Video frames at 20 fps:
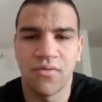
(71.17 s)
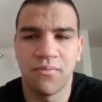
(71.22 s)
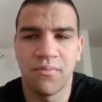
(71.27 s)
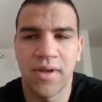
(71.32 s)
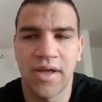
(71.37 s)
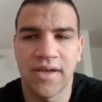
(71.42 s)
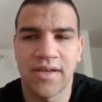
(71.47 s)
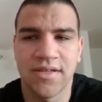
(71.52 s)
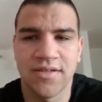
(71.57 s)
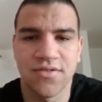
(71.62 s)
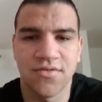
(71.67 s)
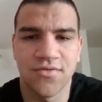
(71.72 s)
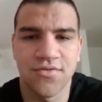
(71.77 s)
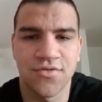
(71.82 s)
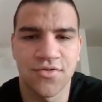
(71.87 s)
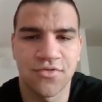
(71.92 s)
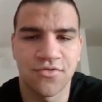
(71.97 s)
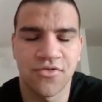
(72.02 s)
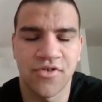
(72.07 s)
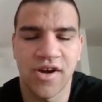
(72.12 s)
black is
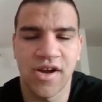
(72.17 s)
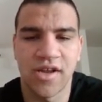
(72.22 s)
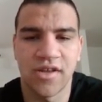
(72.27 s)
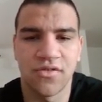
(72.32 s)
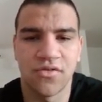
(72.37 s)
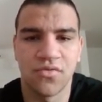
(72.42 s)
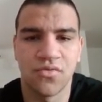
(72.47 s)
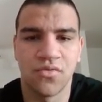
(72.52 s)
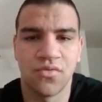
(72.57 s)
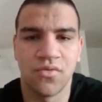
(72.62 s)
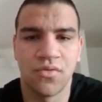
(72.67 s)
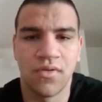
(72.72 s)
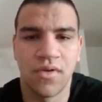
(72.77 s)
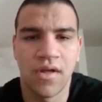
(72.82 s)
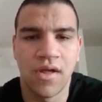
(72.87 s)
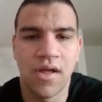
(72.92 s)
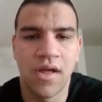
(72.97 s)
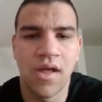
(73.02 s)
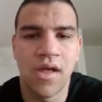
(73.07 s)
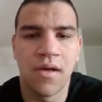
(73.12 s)
also trying to
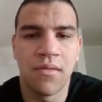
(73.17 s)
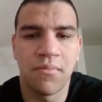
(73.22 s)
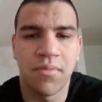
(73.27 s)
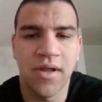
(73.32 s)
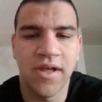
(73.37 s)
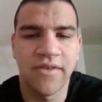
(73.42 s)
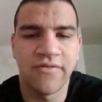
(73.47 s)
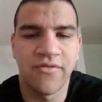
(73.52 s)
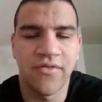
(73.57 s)
play